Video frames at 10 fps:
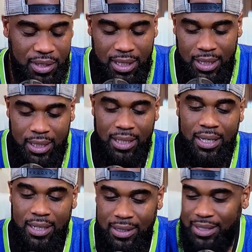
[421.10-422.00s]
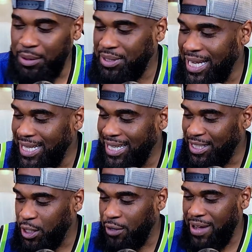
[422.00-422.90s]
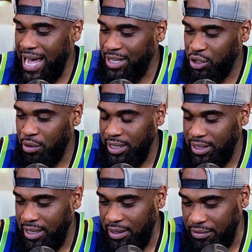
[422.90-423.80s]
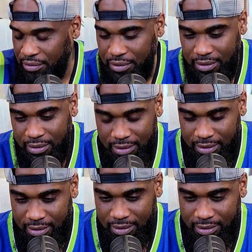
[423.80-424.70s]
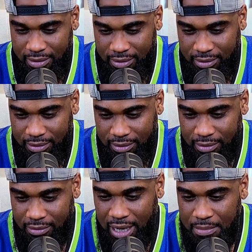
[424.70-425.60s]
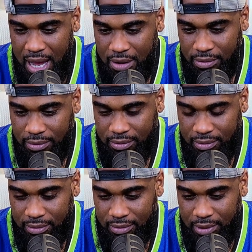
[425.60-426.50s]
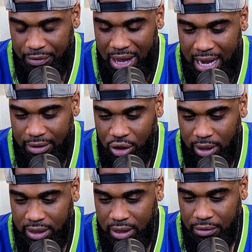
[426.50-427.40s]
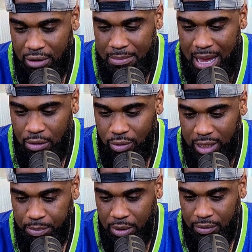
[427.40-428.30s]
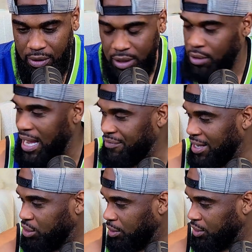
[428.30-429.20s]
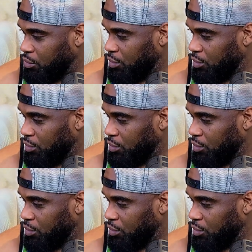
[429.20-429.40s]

say it again. So if I had a choice of Remount. If I had a choice of Remount and West Boulevard, no. If I had a choice of,